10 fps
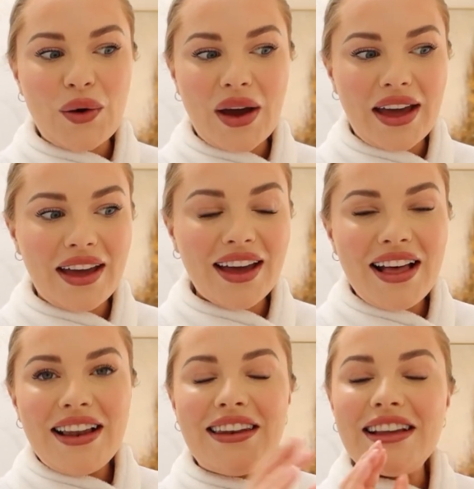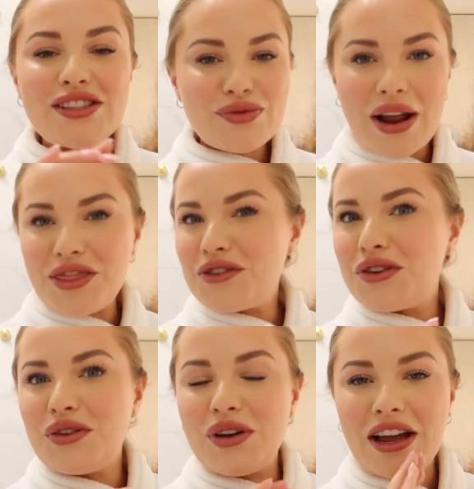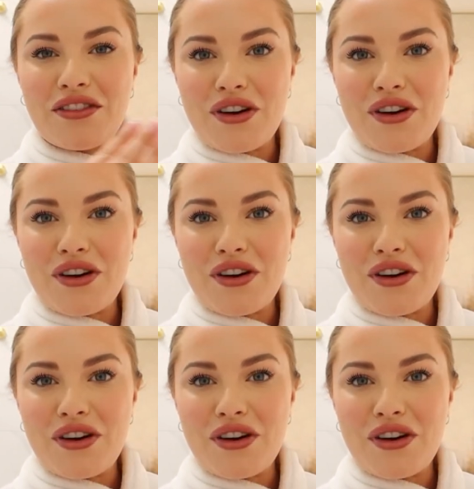okay, let's run through like